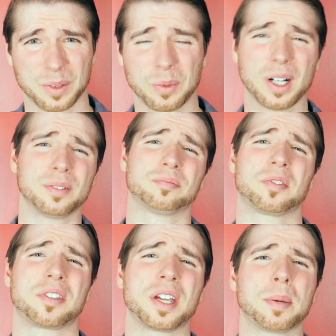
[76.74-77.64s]
Well,
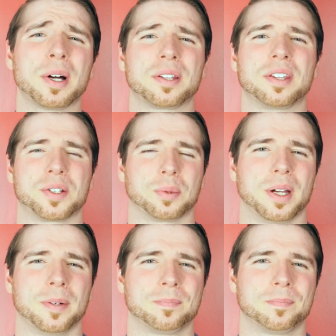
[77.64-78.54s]
think about it this
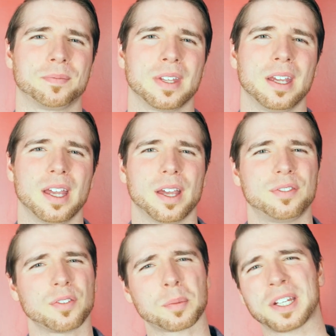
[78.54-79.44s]
way.
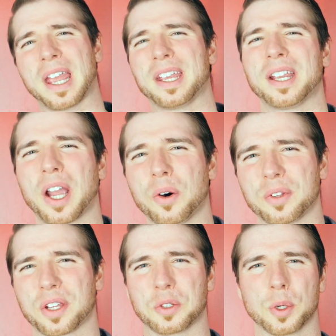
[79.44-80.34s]
Have you ever been hanging out
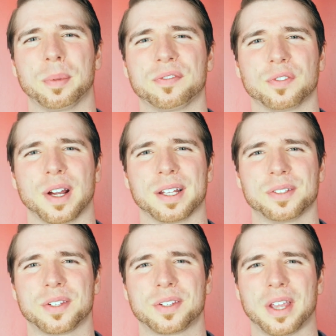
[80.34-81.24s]
with a group of
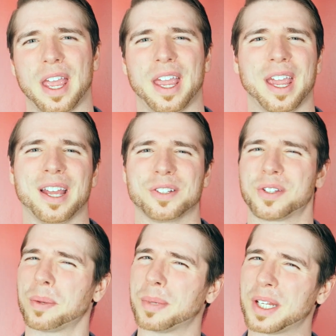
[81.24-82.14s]
friends and
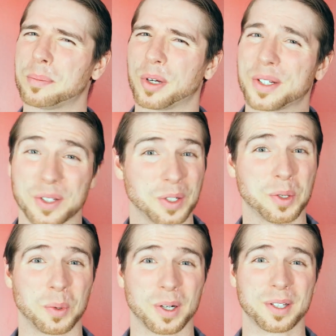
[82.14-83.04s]
somebody brings a
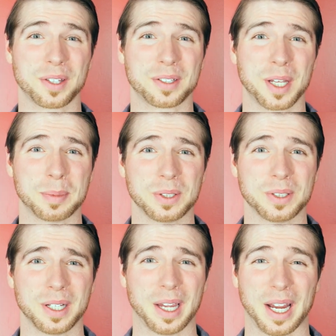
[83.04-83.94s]
new word to the
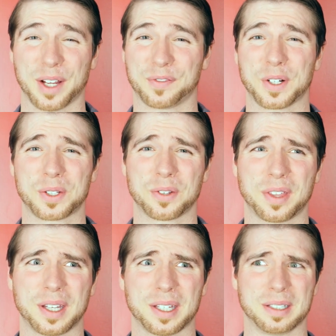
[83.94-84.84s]
table? And at first you're
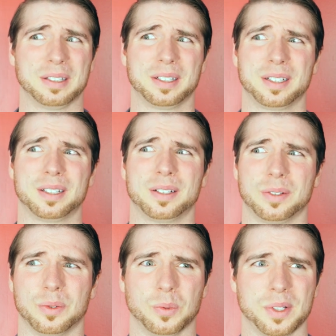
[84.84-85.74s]
thinking,
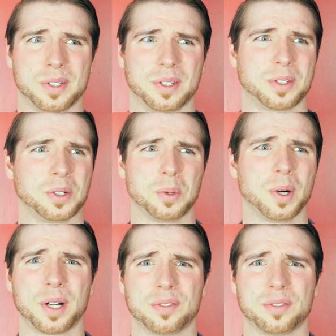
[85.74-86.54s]
what's this new word?